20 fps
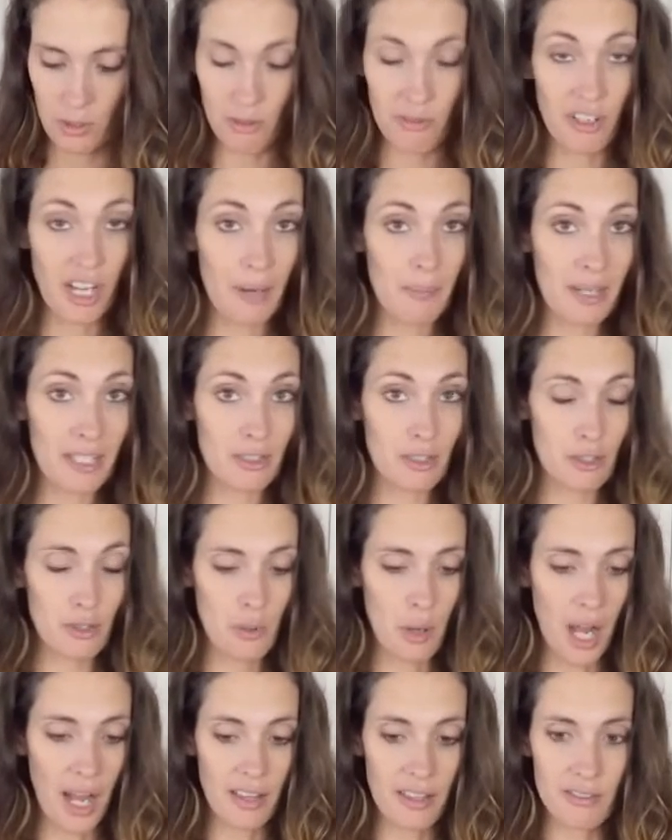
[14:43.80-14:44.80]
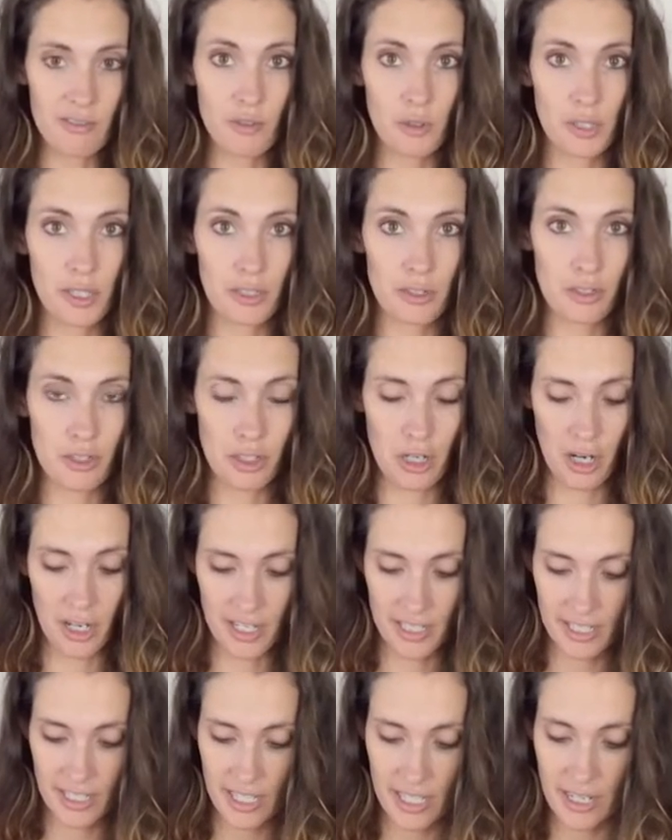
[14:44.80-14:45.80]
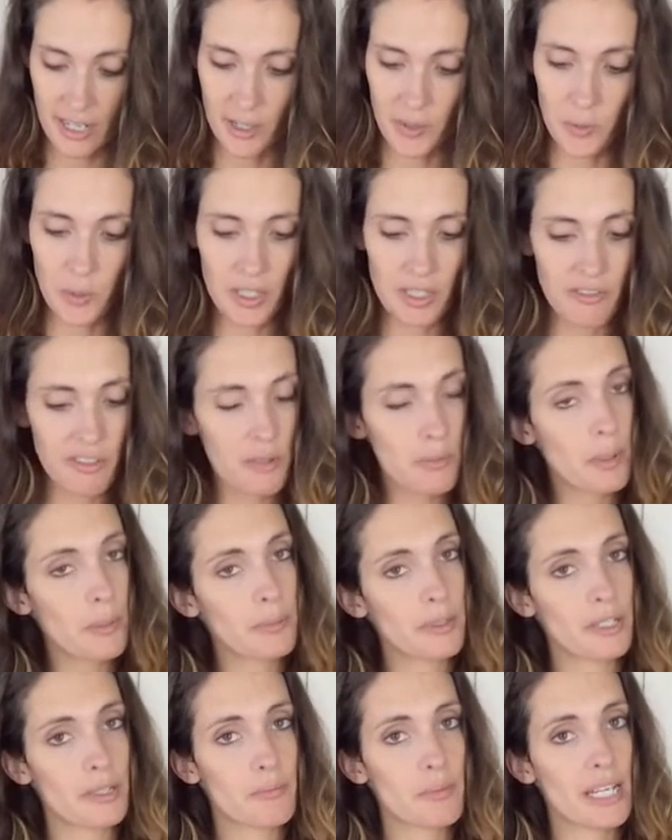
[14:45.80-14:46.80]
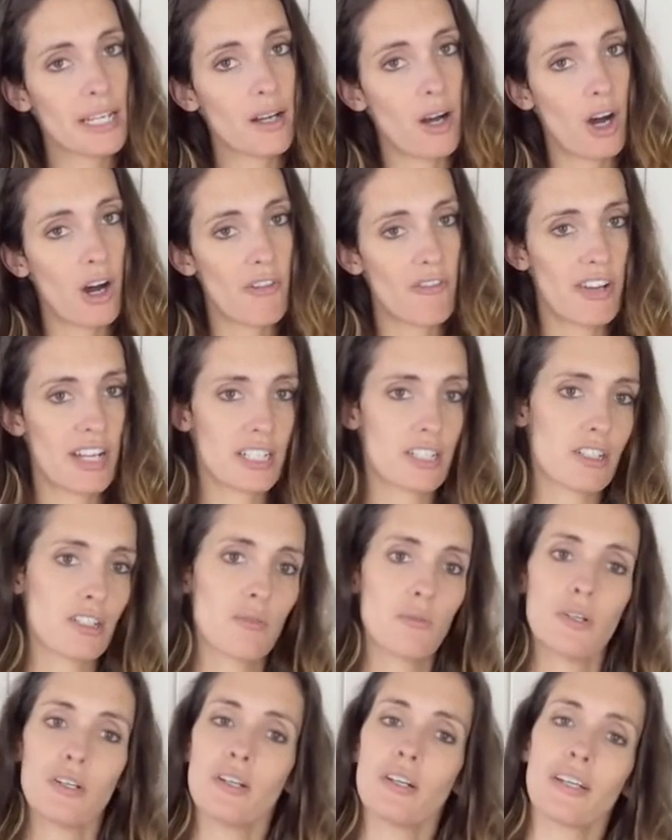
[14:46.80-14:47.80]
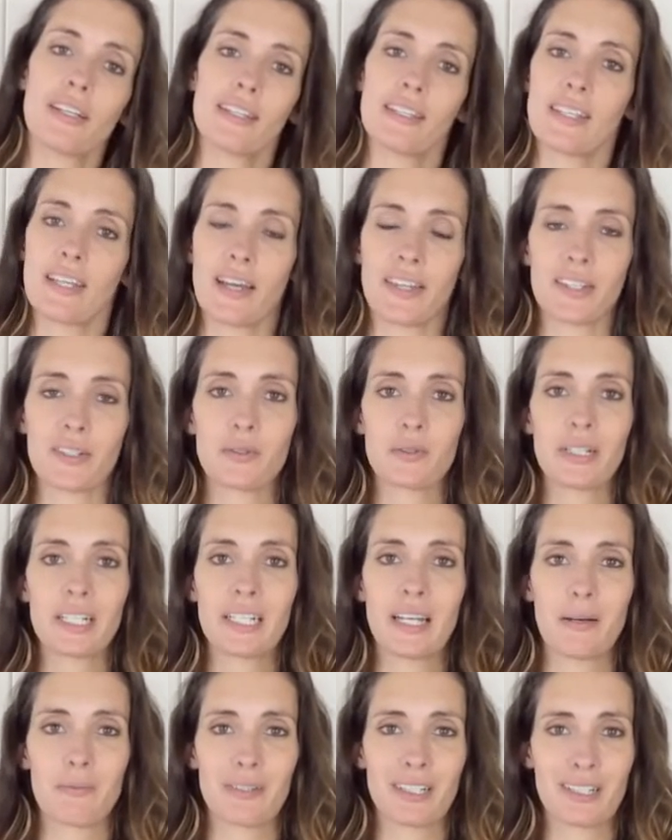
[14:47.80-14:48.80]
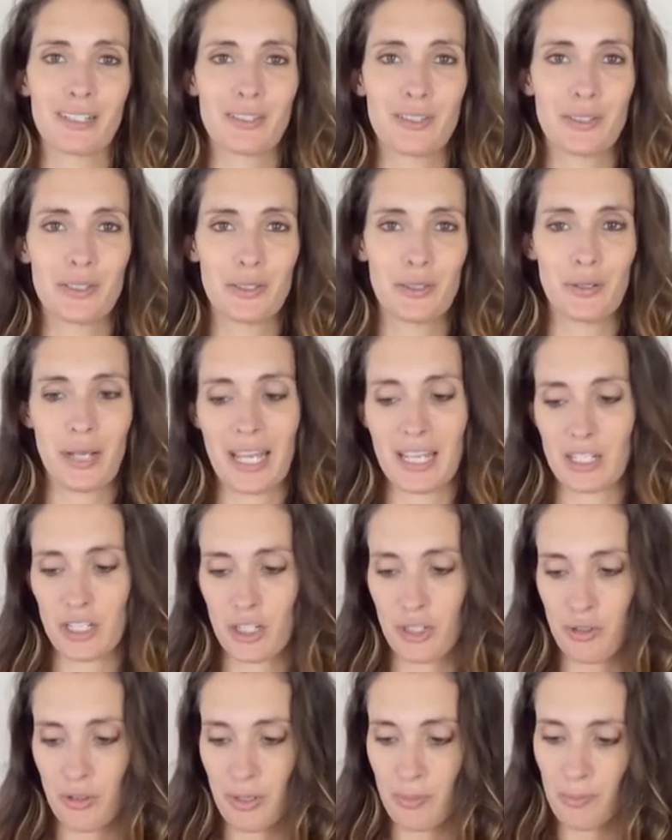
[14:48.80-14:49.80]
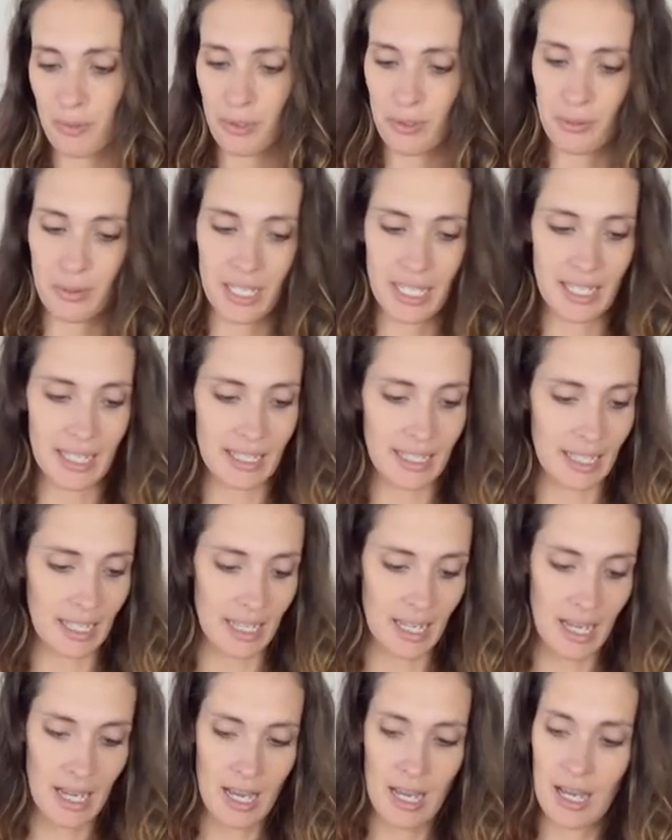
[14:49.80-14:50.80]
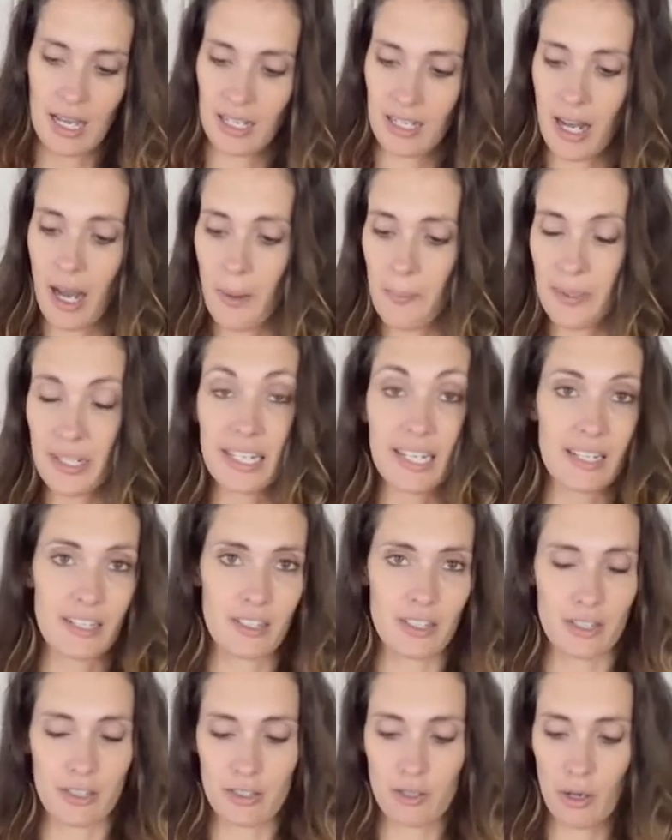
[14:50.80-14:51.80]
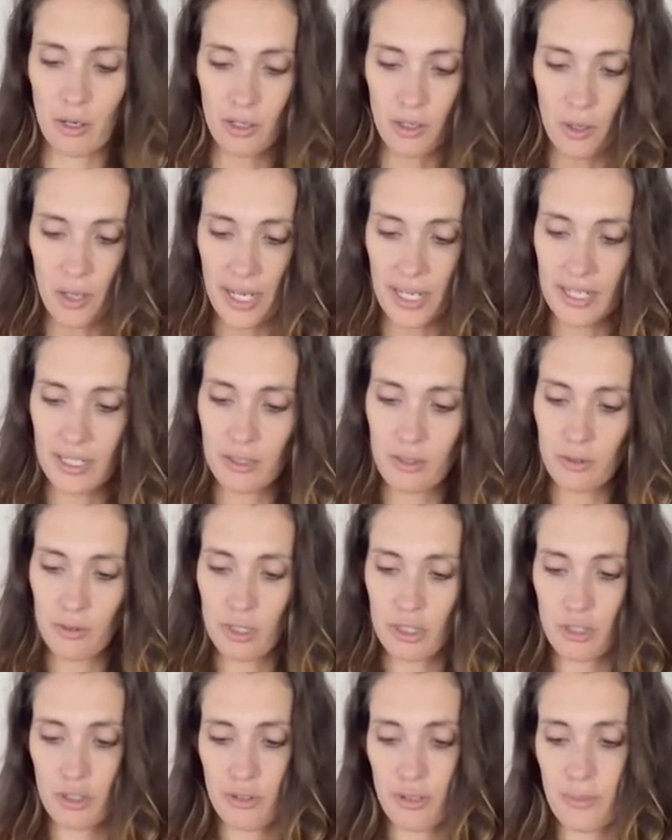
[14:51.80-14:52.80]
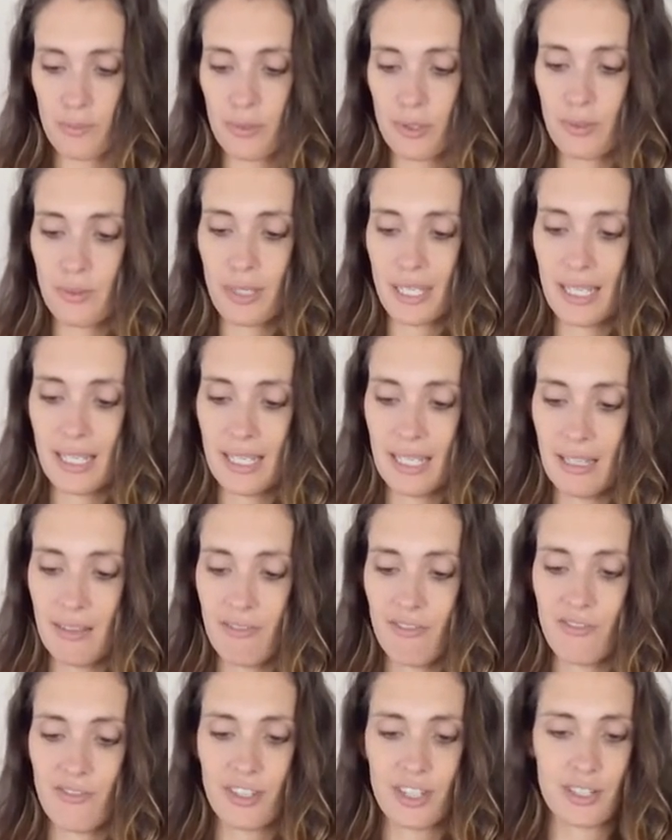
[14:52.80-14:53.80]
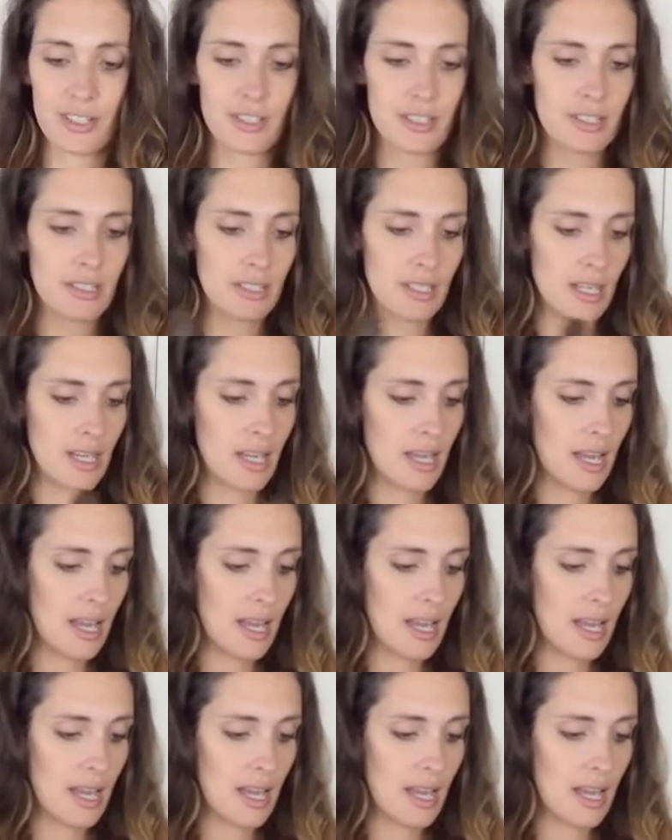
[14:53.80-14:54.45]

So I've got my 2 olive oil jars here. One of them I'm going to make all vegetable, and the other one I'm going to do a shrimp zucchini combination. So I'll go ahead and do the shrimp zucchini first